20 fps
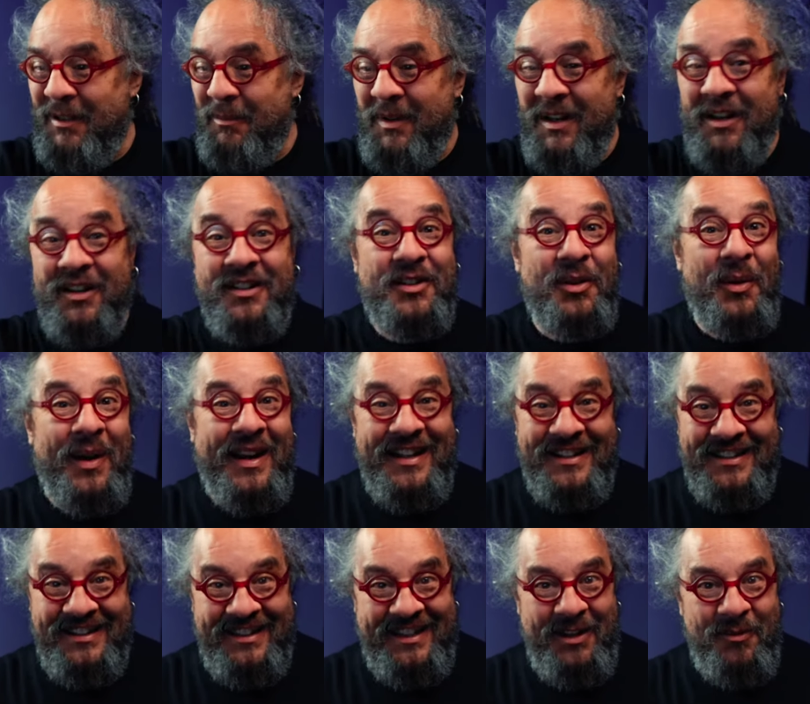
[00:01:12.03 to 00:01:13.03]
here so I can
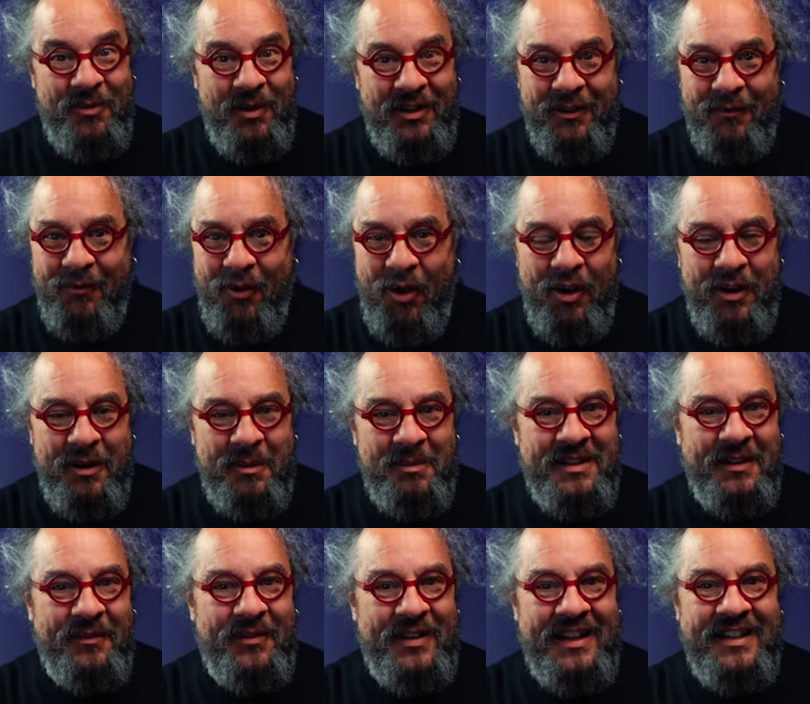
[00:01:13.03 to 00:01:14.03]
see what the volumes
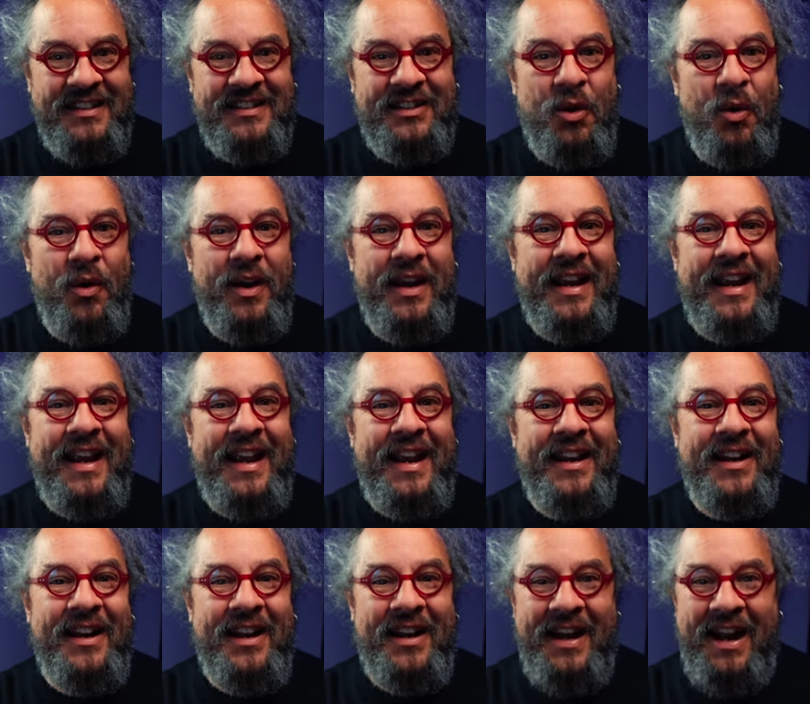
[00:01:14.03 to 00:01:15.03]
of things going
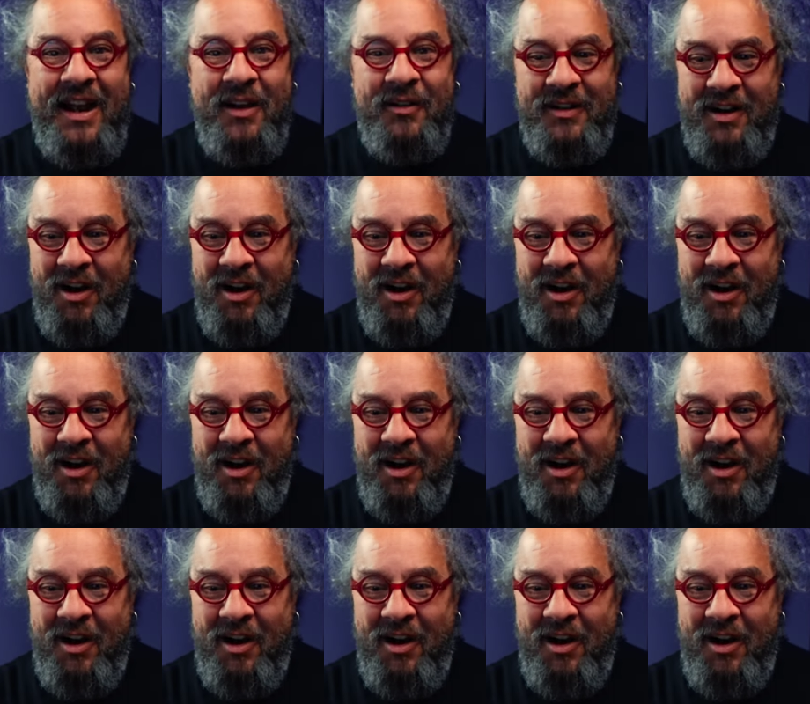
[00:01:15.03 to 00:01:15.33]
in and out